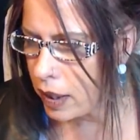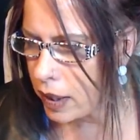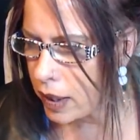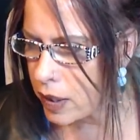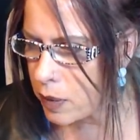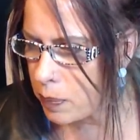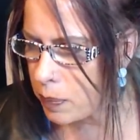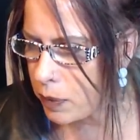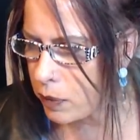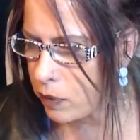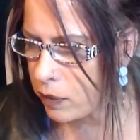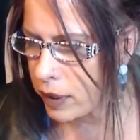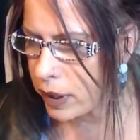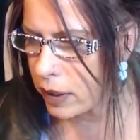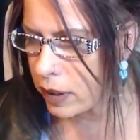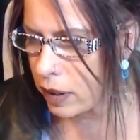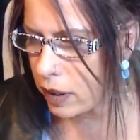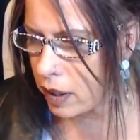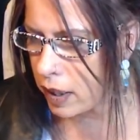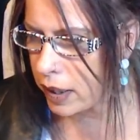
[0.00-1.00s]
It's been
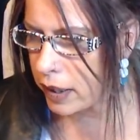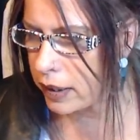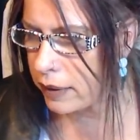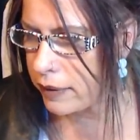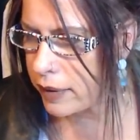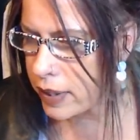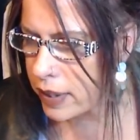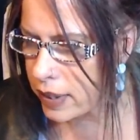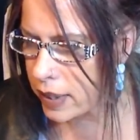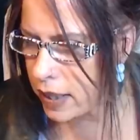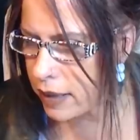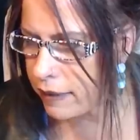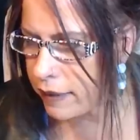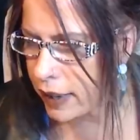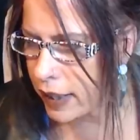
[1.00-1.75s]
real good. I love your stuff.